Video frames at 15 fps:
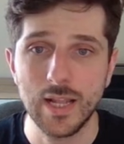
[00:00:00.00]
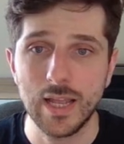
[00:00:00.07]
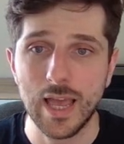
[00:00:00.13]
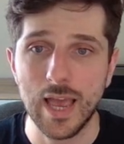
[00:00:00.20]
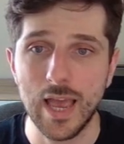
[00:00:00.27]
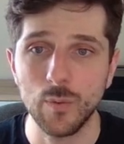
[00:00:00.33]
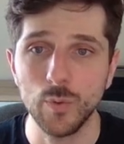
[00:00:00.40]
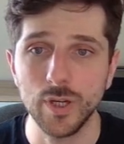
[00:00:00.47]

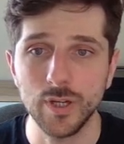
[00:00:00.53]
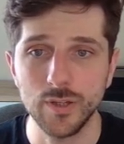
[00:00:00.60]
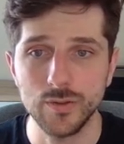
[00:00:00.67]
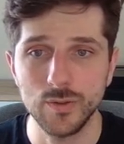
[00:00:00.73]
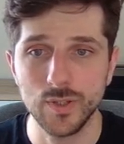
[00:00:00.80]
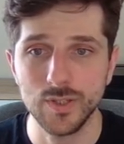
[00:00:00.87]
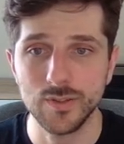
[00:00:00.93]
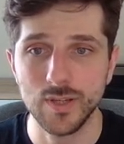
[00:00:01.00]
and we're going to do
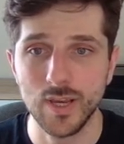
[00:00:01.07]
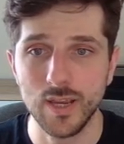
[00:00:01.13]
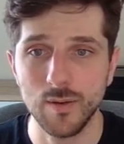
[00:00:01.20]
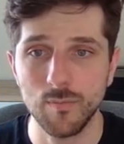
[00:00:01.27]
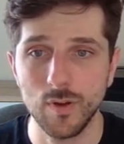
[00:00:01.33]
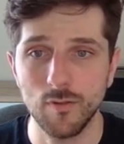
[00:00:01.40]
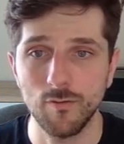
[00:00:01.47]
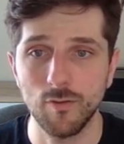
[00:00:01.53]
the
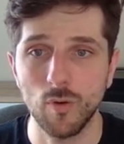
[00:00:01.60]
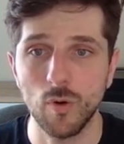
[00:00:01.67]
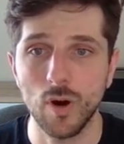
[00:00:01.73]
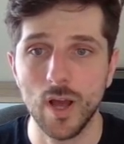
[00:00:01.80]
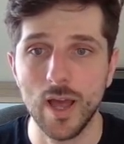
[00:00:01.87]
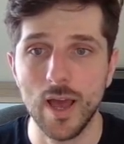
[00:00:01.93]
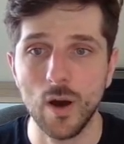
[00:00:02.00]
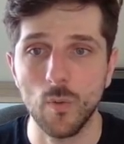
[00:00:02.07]
same
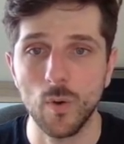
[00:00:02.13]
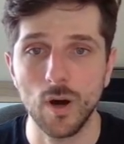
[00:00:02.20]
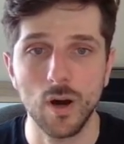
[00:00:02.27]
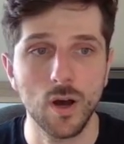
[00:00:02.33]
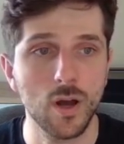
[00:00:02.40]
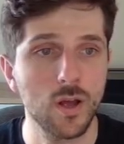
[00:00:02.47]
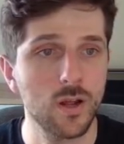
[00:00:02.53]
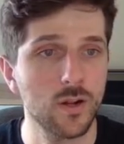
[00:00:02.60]
for
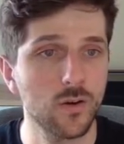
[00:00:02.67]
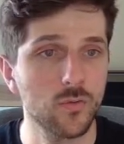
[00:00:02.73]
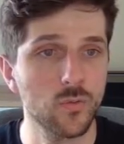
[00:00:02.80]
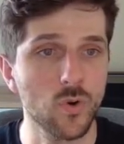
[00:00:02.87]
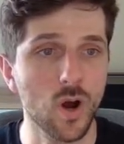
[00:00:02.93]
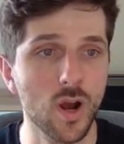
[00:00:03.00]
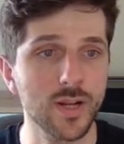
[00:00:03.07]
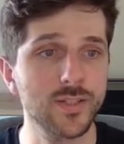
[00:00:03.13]
our
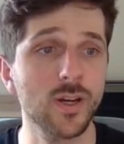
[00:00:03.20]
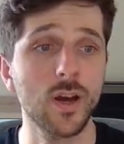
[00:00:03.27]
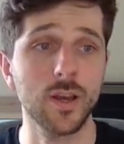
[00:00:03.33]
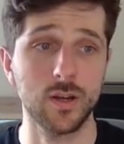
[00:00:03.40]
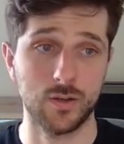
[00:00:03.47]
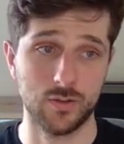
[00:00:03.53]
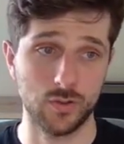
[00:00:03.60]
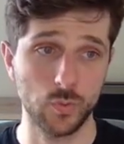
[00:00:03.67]
right
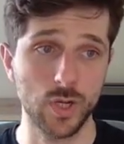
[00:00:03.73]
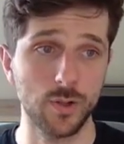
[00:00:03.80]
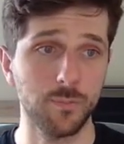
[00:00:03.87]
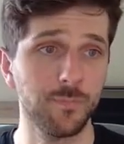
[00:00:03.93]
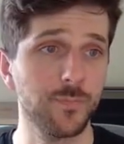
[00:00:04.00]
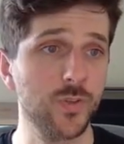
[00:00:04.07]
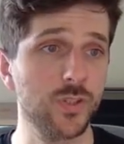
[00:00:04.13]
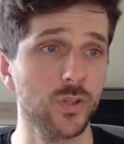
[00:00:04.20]
icon as well.
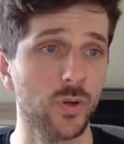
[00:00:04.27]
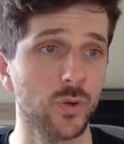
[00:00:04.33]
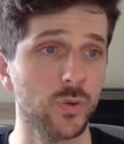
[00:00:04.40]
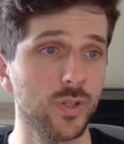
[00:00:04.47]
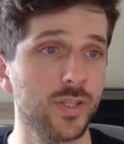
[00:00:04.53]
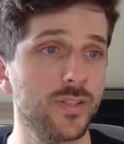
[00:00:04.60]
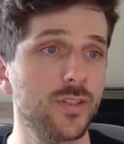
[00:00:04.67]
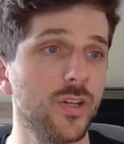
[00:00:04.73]
So
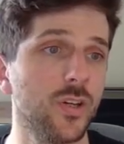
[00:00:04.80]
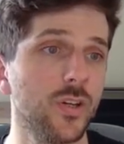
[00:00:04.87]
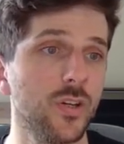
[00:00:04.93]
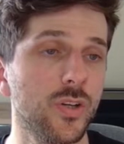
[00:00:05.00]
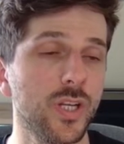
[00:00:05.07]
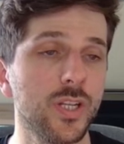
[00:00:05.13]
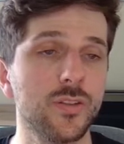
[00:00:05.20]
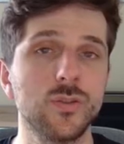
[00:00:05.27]
let's go
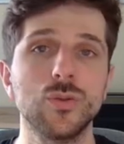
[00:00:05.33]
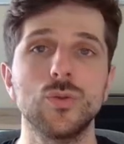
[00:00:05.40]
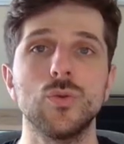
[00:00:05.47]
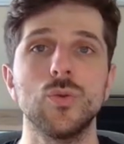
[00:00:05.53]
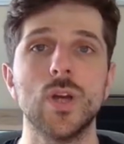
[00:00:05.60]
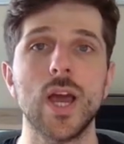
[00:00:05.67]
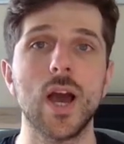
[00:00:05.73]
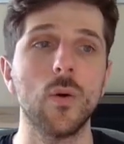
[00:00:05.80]

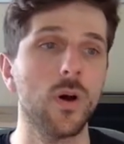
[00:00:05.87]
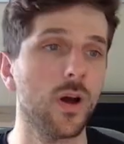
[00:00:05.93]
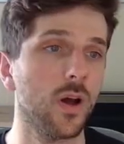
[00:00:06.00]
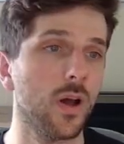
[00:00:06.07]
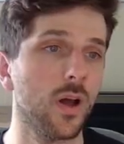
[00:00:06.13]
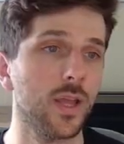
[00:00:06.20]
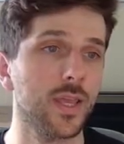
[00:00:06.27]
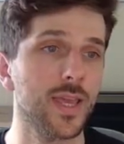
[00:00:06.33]
into
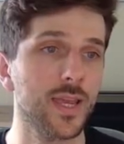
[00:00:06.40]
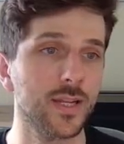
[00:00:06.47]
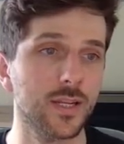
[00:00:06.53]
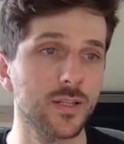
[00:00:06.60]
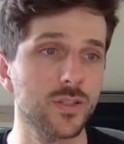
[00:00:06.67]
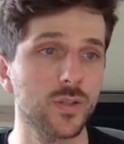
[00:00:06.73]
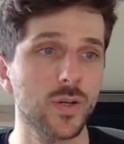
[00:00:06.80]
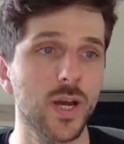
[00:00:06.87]
our
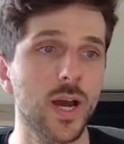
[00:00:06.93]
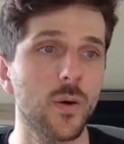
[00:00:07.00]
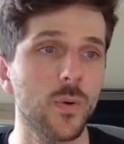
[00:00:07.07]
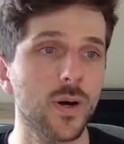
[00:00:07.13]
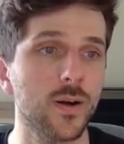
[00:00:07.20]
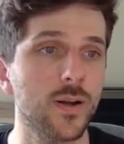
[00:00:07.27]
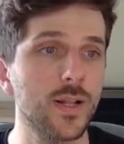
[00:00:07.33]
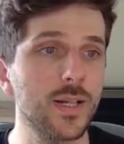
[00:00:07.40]

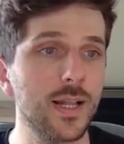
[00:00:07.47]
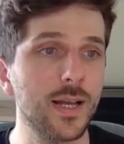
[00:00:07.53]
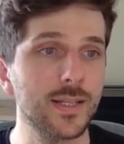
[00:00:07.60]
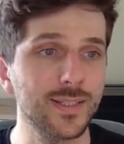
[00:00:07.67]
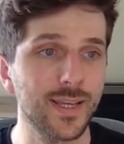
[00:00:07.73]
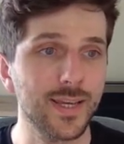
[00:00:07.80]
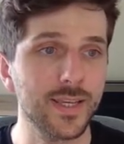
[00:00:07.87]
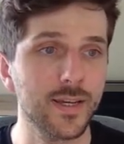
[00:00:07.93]

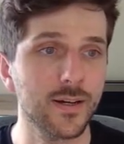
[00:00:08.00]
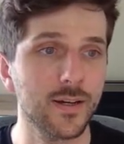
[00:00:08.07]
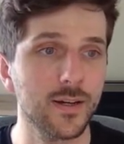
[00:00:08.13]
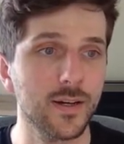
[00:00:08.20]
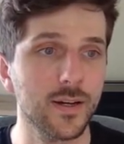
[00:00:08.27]
layer,